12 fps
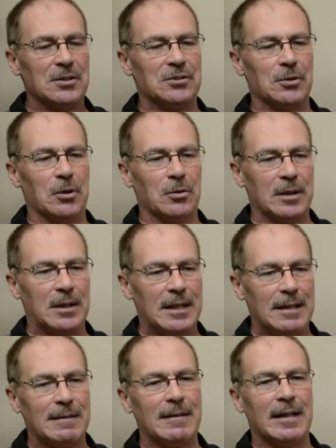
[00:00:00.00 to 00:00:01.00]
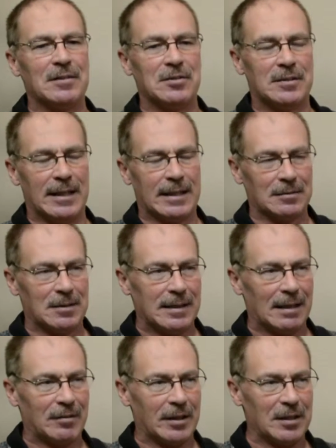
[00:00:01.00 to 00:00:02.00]
So the key thing is you take out the
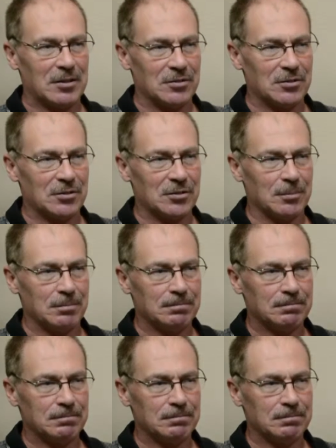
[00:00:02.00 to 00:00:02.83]
navigation system.